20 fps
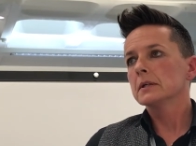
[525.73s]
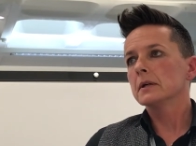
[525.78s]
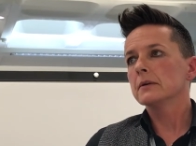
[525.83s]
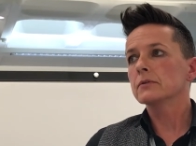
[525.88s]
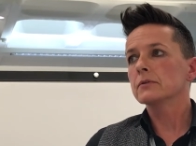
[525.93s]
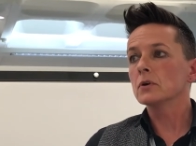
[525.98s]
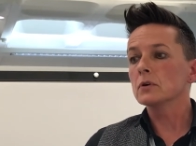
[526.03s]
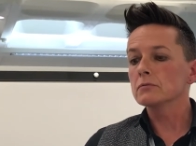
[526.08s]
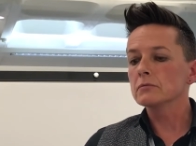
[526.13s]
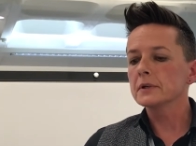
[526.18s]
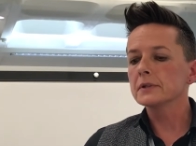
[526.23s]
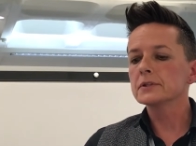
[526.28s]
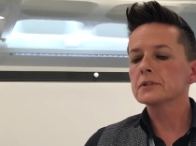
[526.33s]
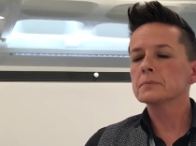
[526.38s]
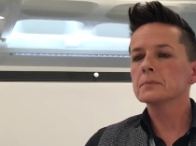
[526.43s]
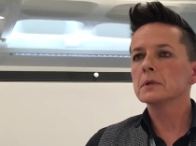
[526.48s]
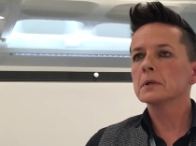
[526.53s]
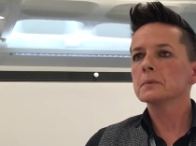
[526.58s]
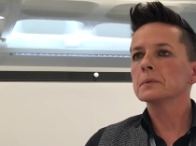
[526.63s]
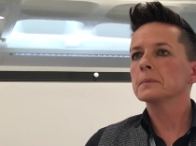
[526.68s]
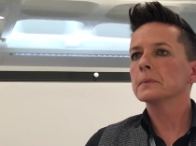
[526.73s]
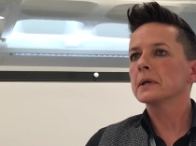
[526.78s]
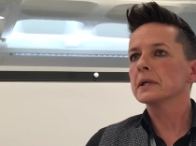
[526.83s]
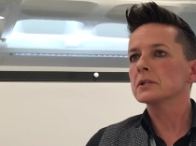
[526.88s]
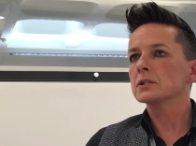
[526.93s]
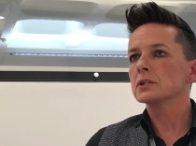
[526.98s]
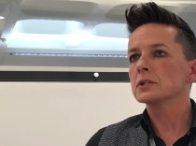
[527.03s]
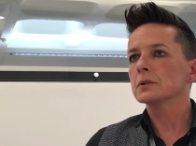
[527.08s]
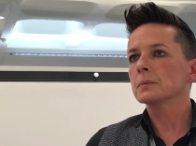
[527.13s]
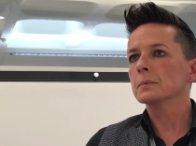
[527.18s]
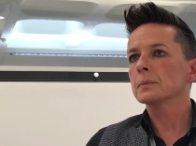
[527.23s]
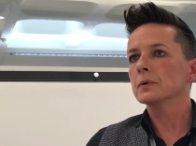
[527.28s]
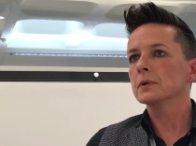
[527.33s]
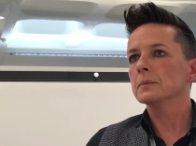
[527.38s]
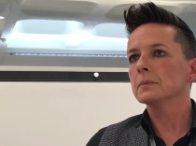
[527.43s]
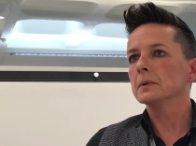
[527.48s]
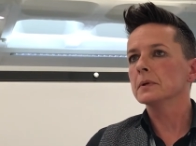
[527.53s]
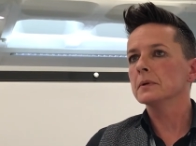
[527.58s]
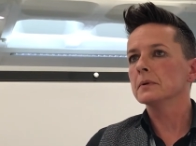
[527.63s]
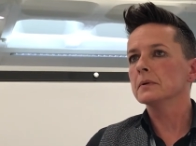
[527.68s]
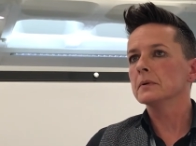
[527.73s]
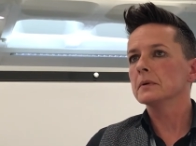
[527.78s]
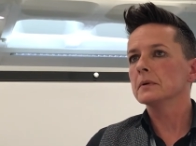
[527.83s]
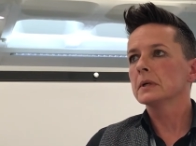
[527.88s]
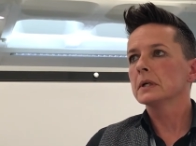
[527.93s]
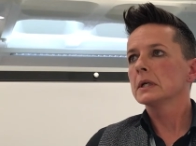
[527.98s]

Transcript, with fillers: I've got to run to my probation appointment.